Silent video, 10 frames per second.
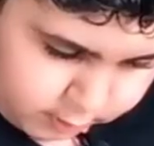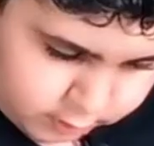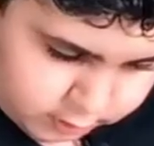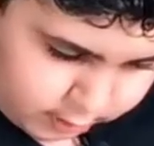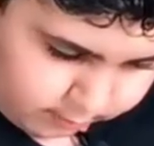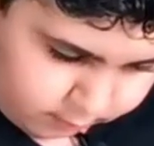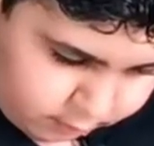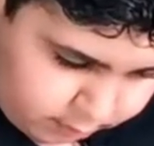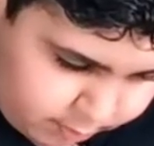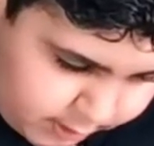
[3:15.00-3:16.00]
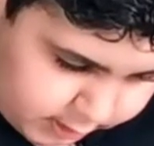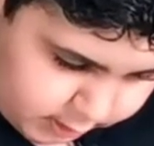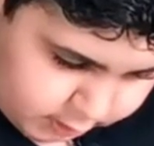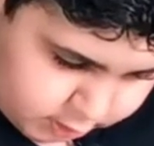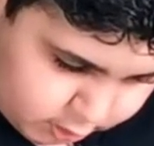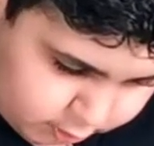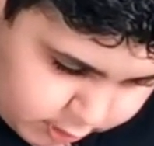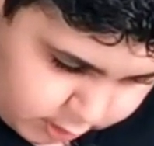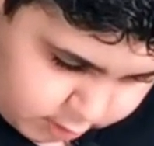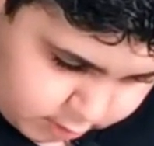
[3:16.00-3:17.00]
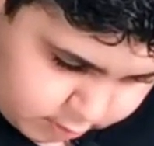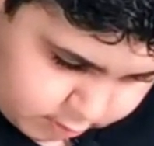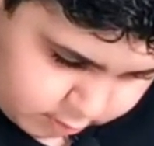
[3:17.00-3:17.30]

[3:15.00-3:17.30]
Now it's time for the baking soda.